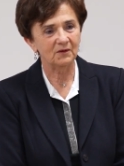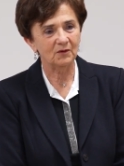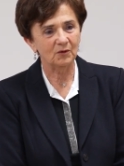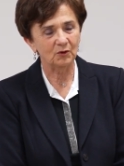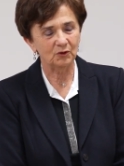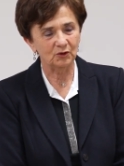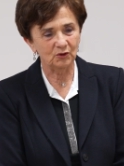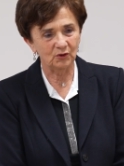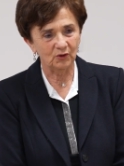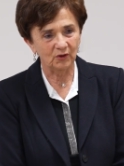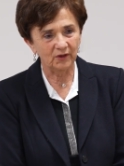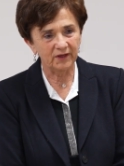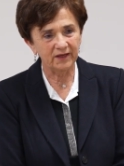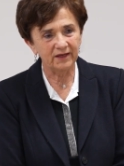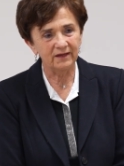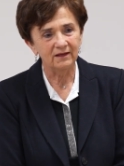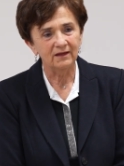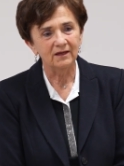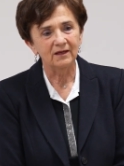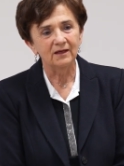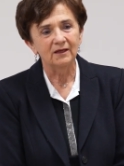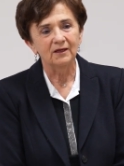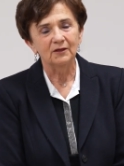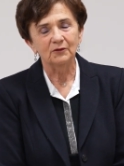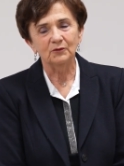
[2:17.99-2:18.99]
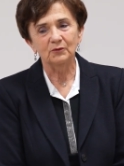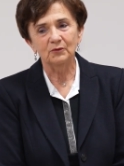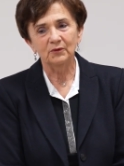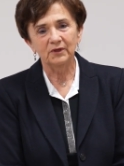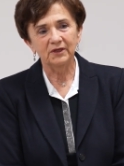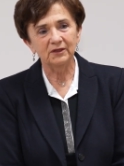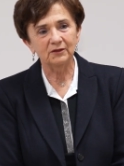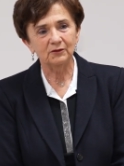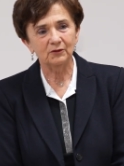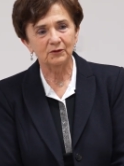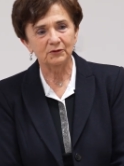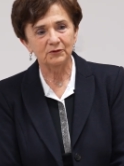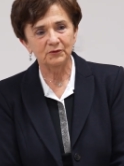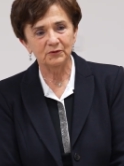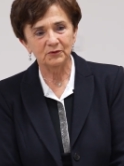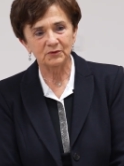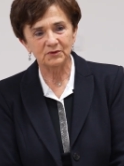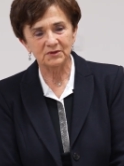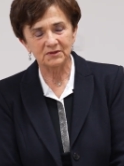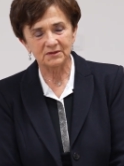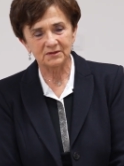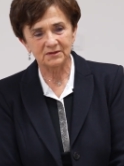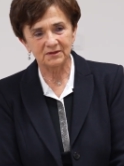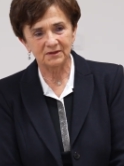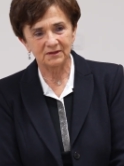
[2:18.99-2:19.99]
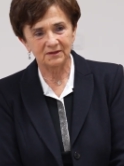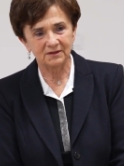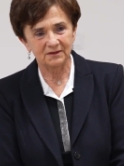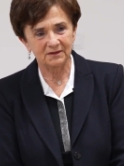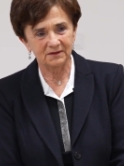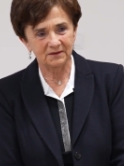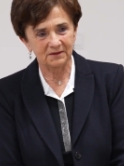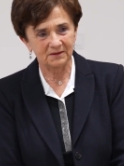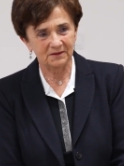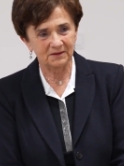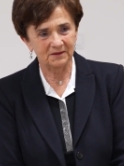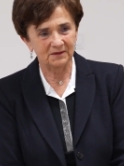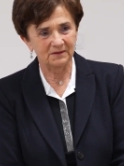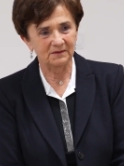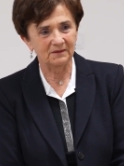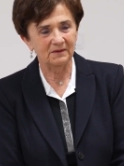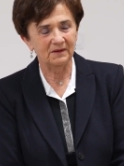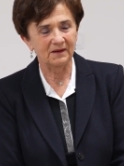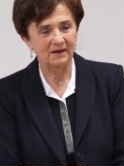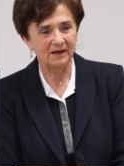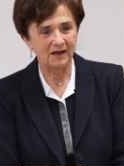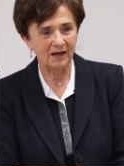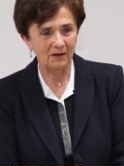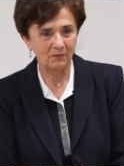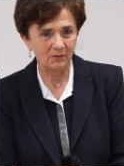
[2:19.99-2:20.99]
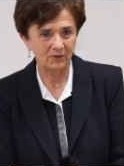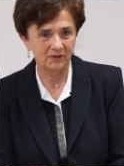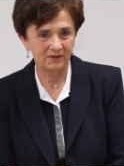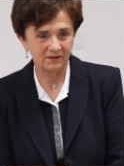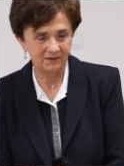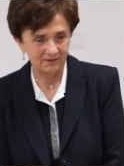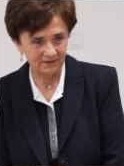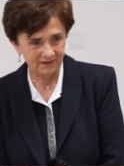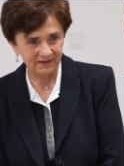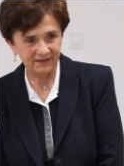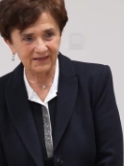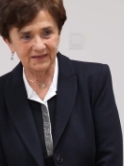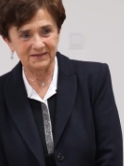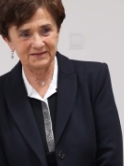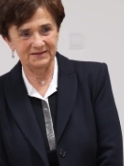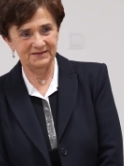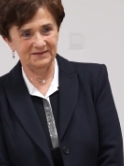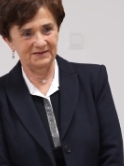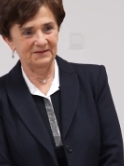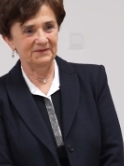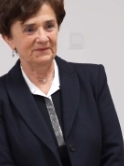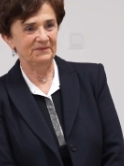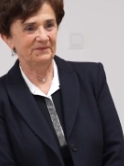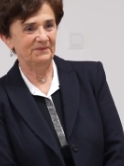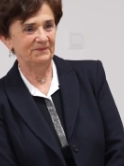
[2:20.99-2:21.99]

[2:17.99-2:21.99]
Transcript: Cotoi to introduce our guest.